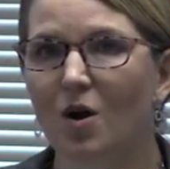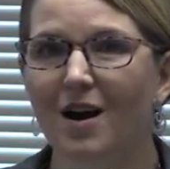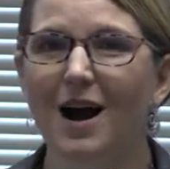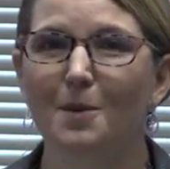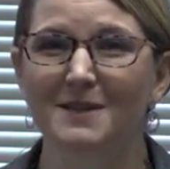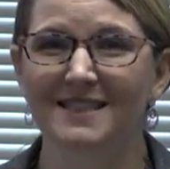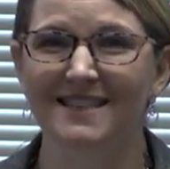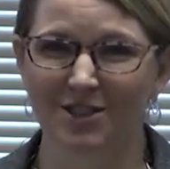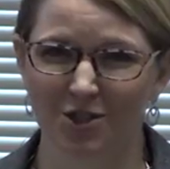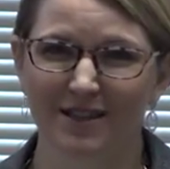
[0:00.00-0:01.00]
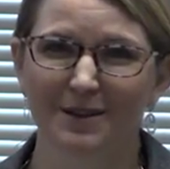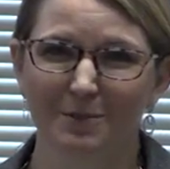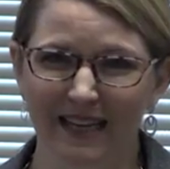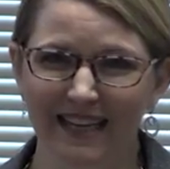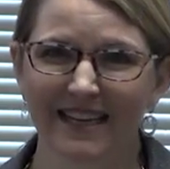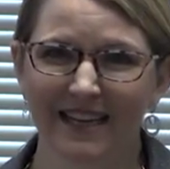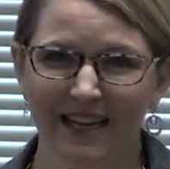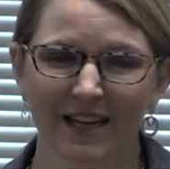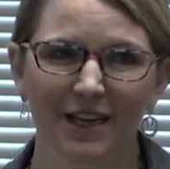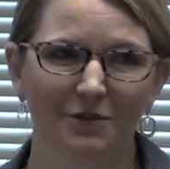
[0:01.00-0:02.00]
or a compensation committee
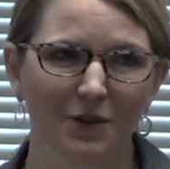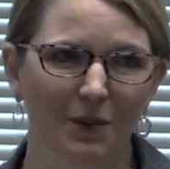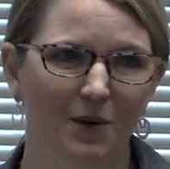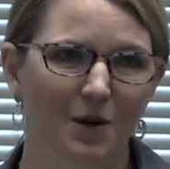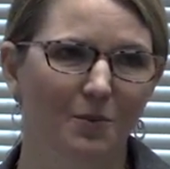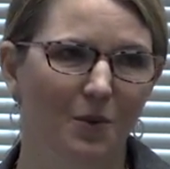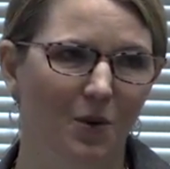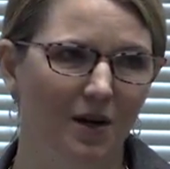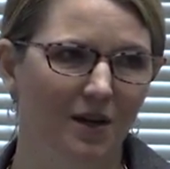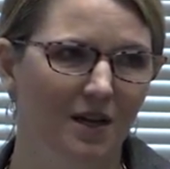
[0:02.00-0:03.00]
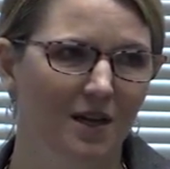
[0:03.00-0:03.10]
if there were a board.